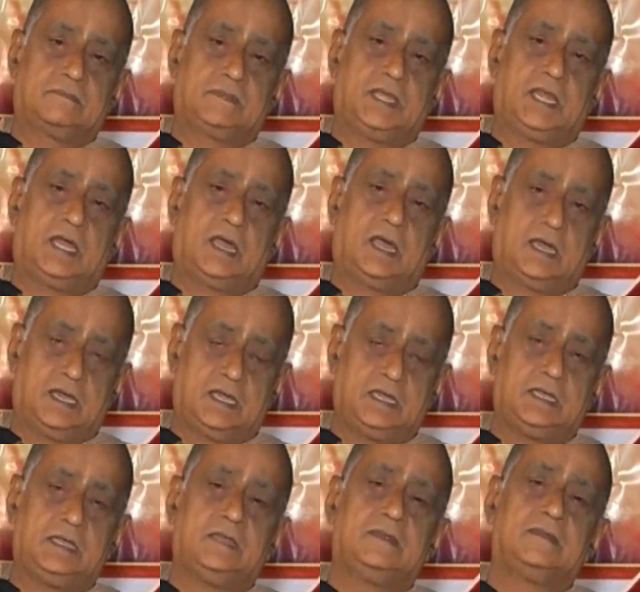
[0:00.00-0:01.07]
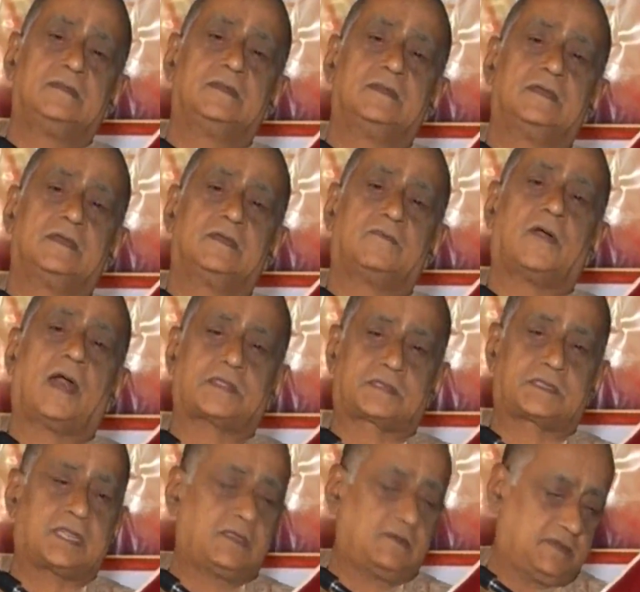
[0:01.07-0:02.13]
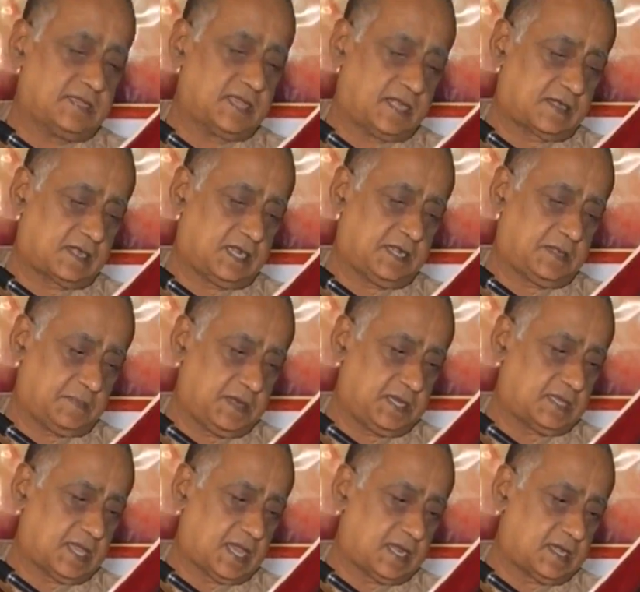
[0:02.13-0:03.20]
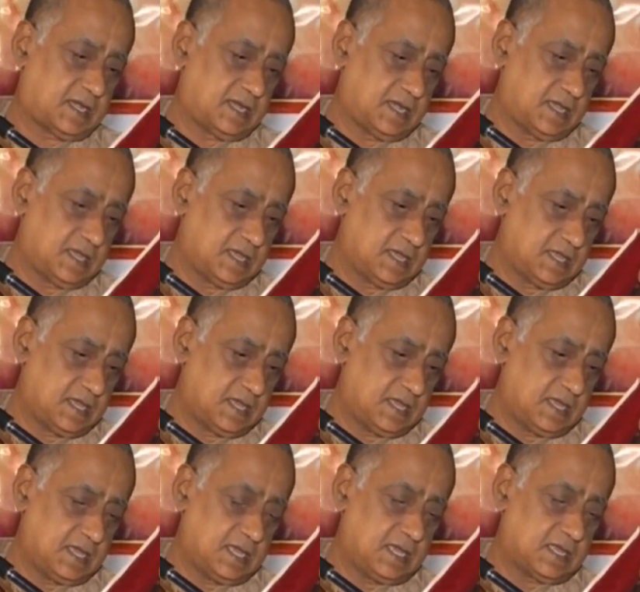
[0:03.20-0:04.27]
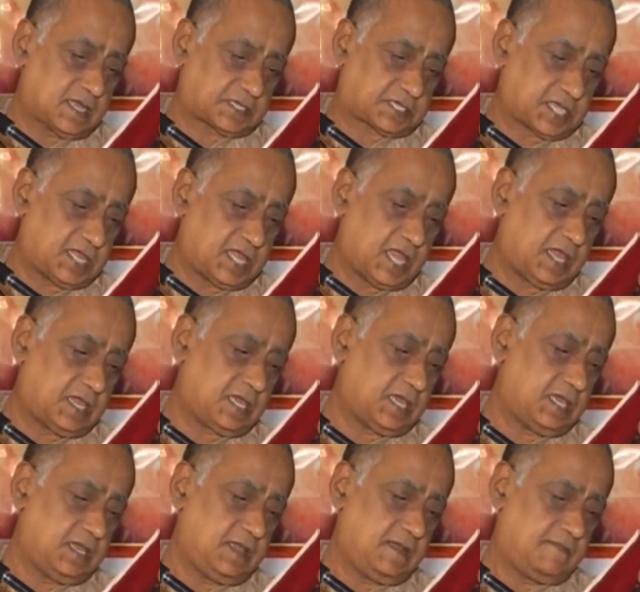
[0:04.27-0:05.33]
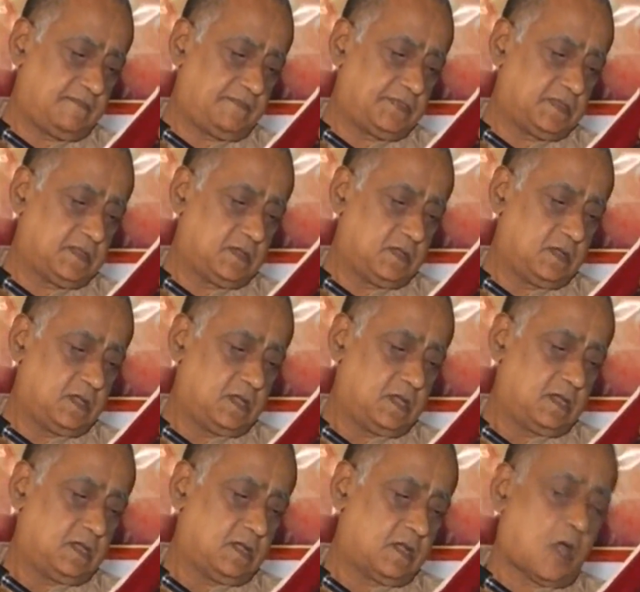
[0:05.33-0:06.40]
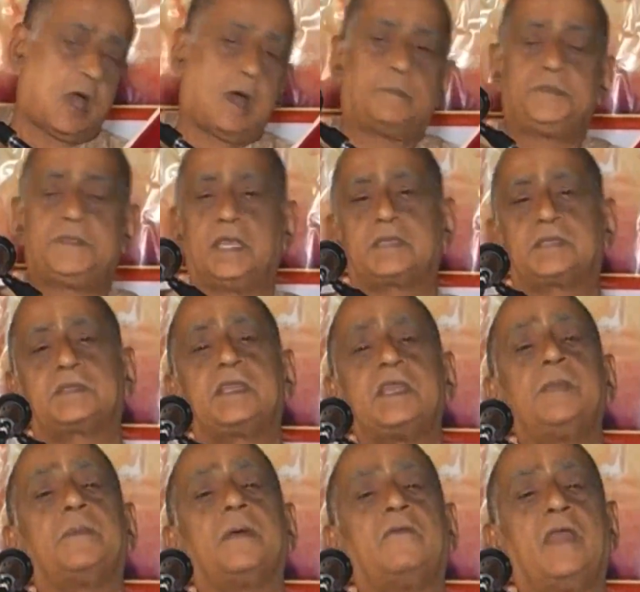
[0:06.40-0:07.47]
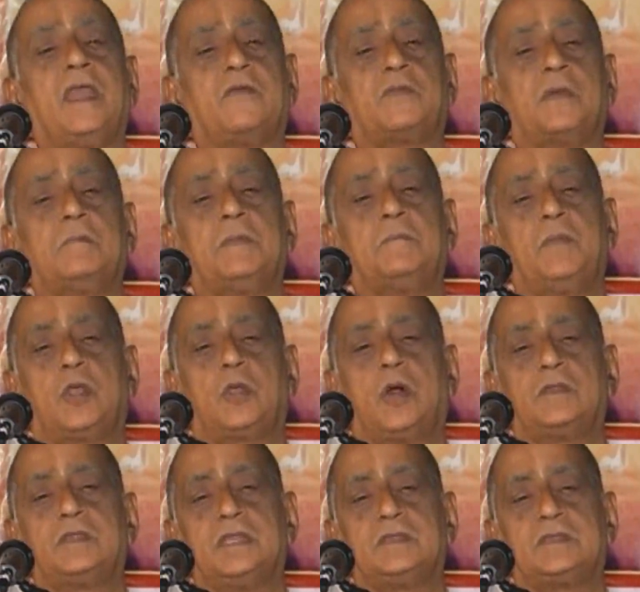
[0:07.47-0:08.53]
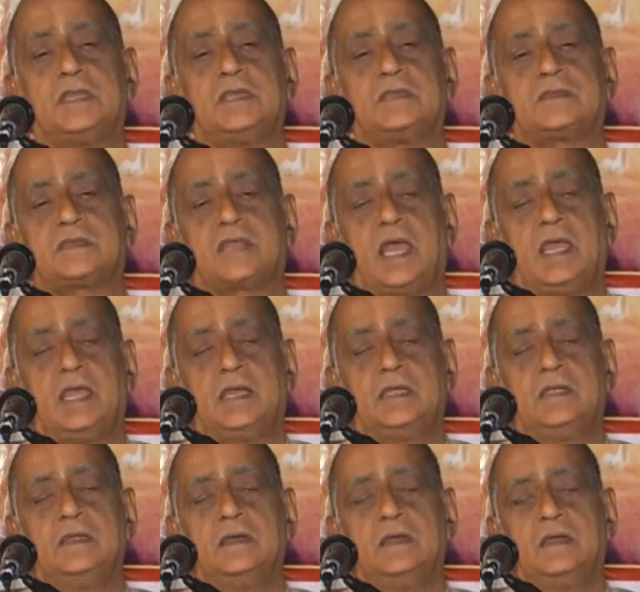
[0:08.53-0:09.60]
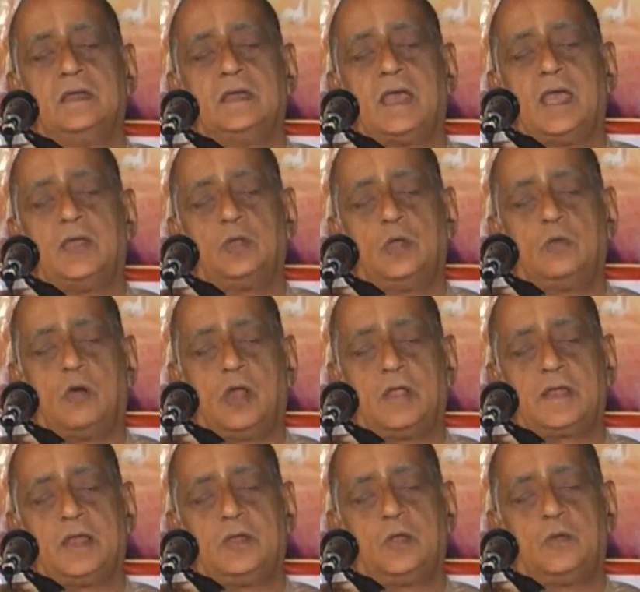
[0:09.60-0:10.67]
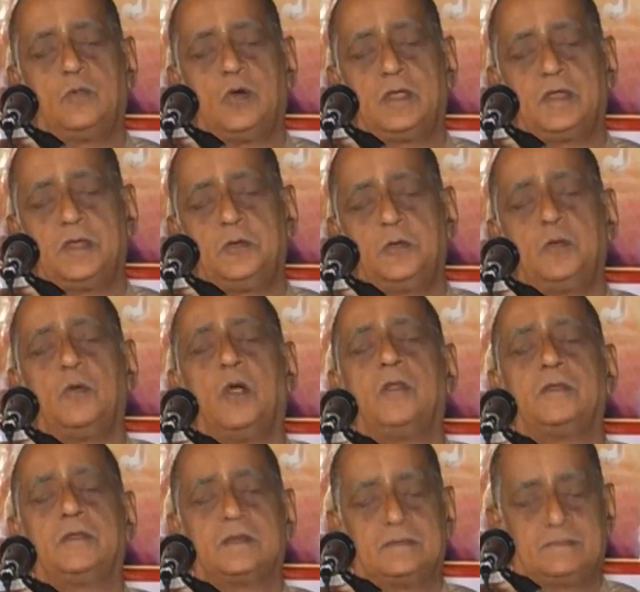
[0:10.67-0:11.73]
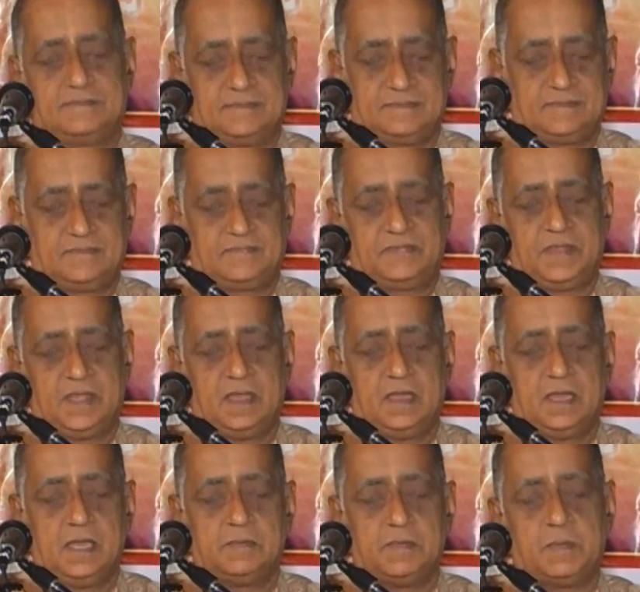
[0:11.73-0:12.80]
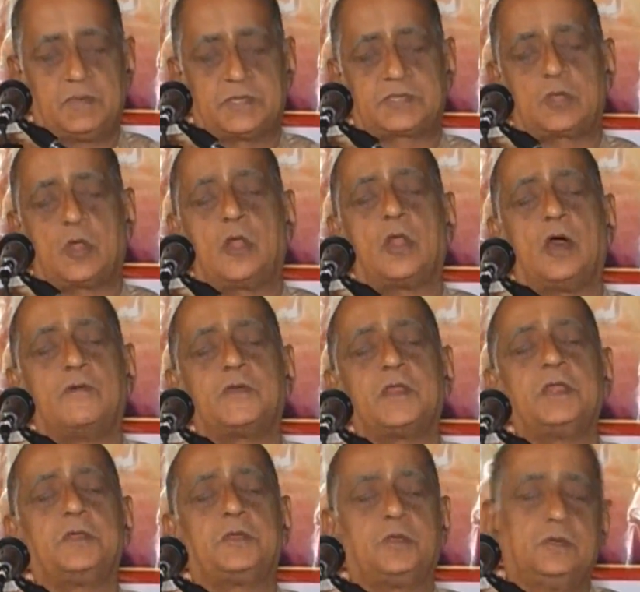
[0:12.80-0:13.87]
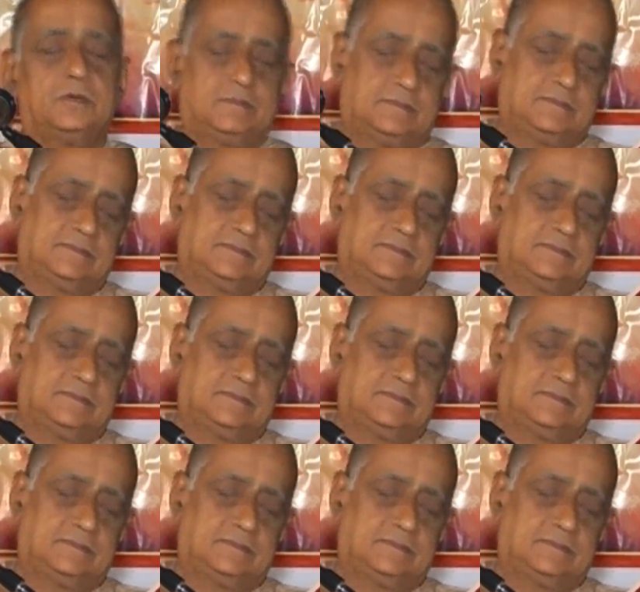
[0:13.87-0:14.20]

Nirahari. Fasting, generally it means that. Such a dehi. Objects keep away from him because he says tired. I don't want, I don't want, I don't want. People start offering to you.